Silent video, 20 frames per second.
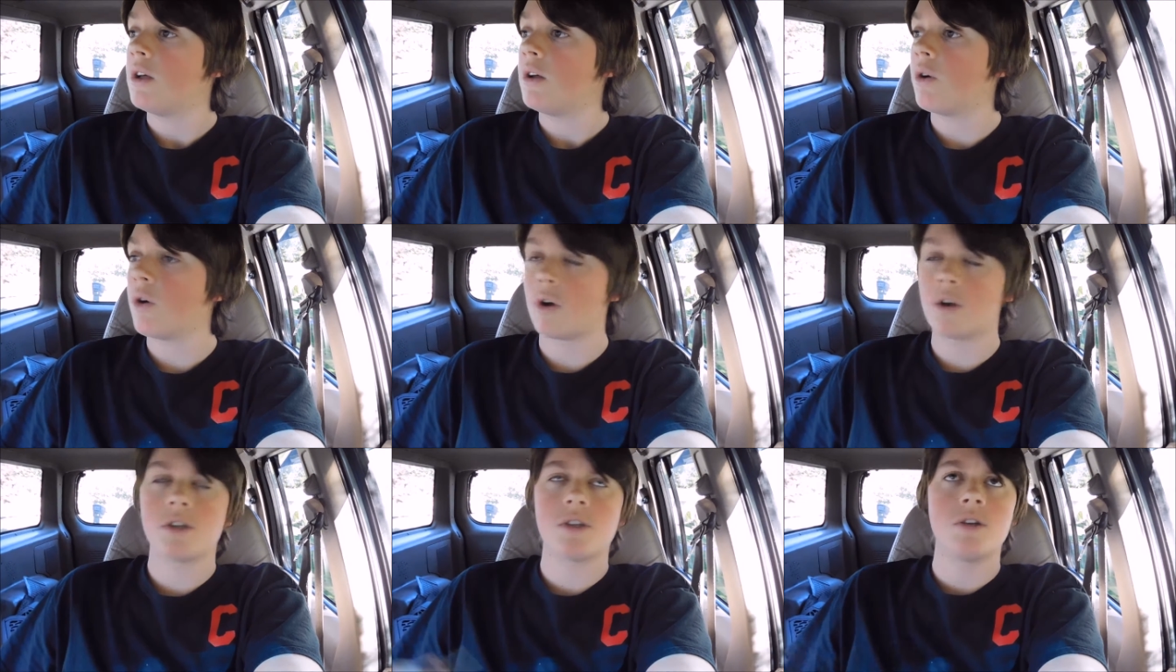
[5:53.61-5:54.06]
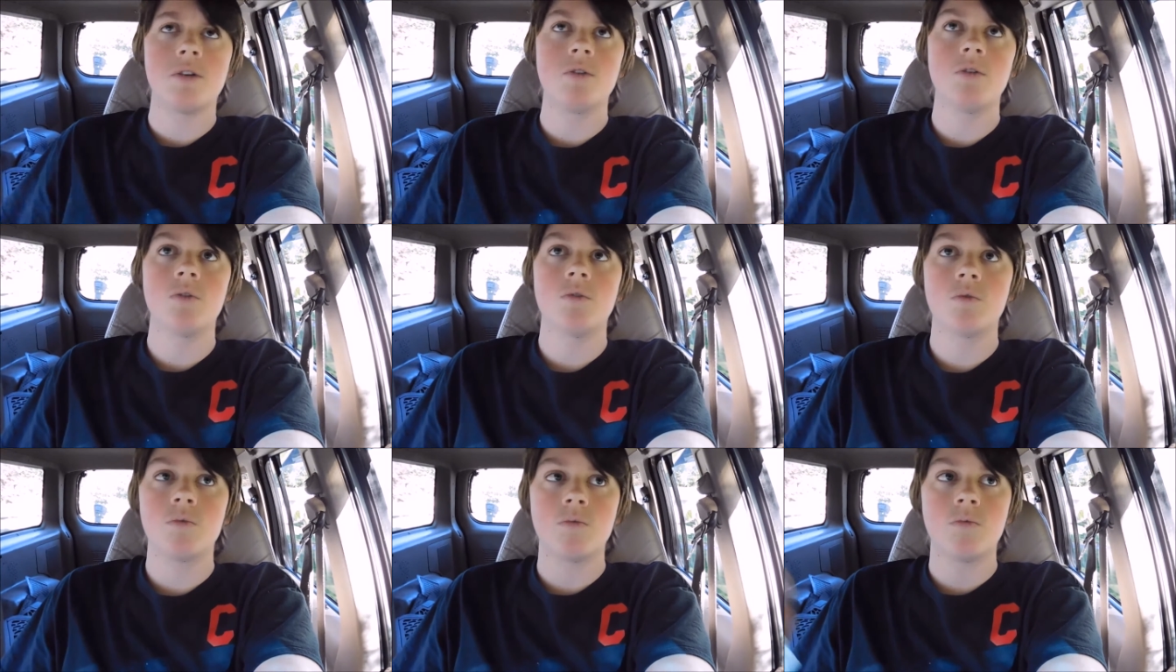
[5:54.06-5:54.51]
or
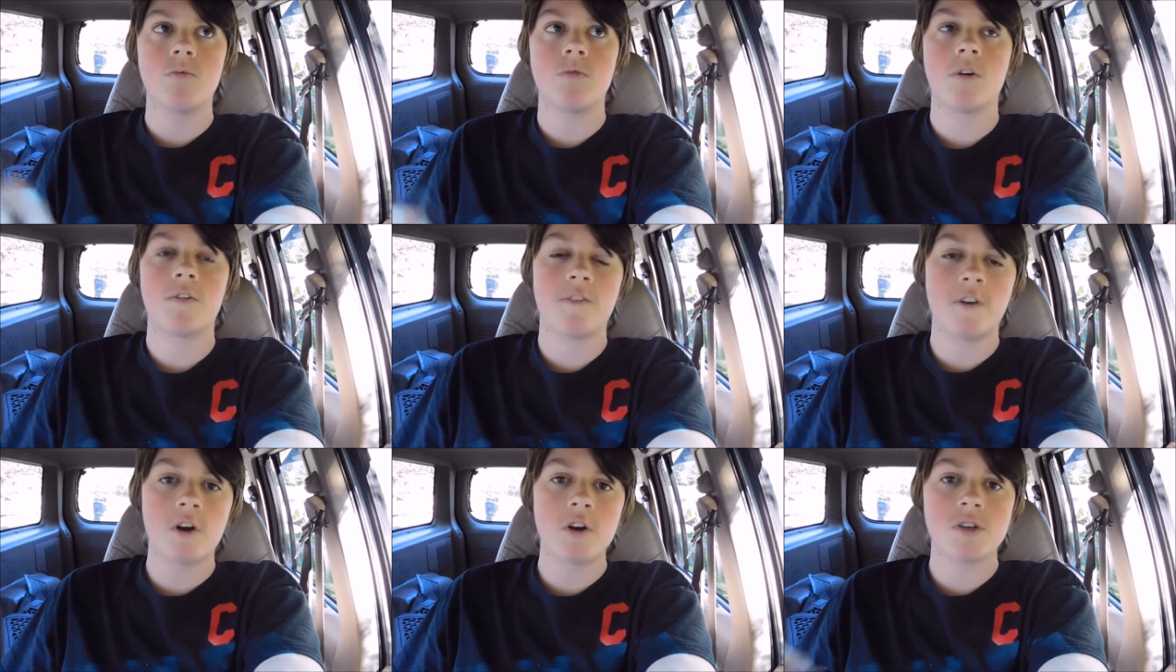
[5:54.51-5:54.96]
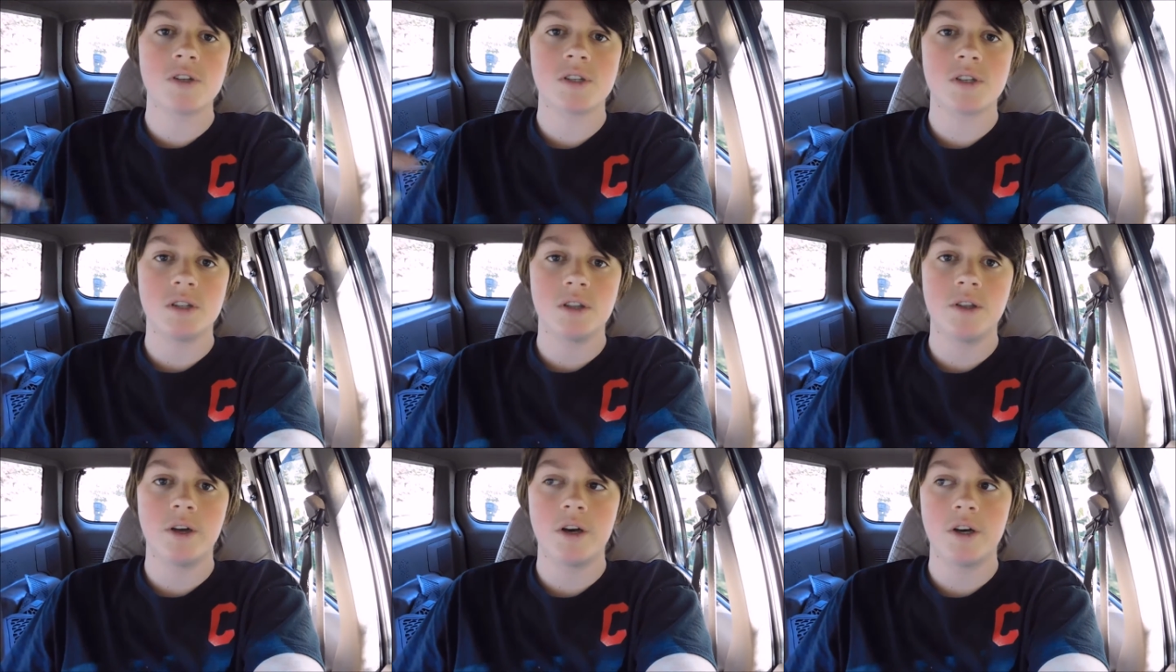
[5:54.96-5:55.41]
to
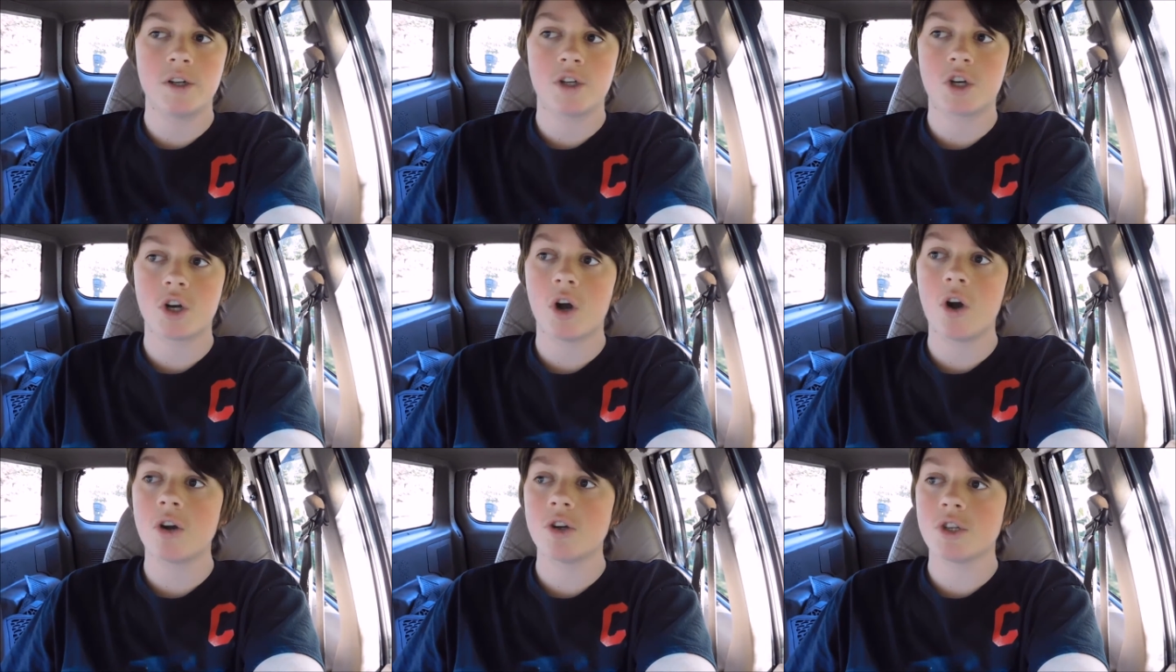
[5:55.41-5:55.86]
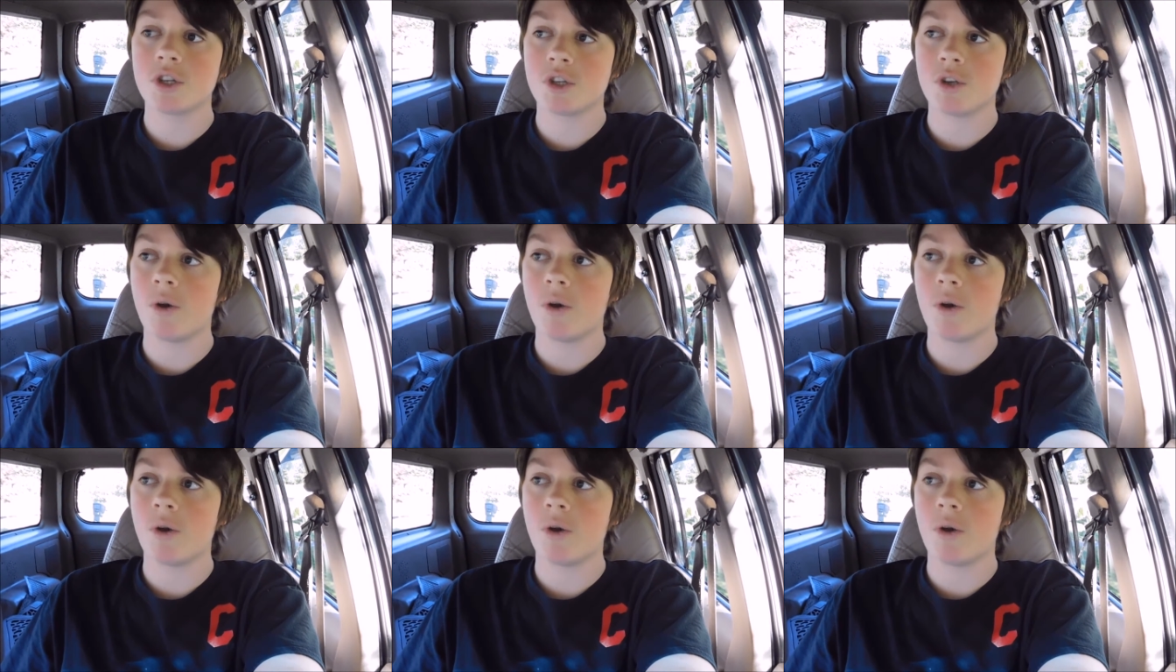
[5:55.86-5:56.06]
reverse the charge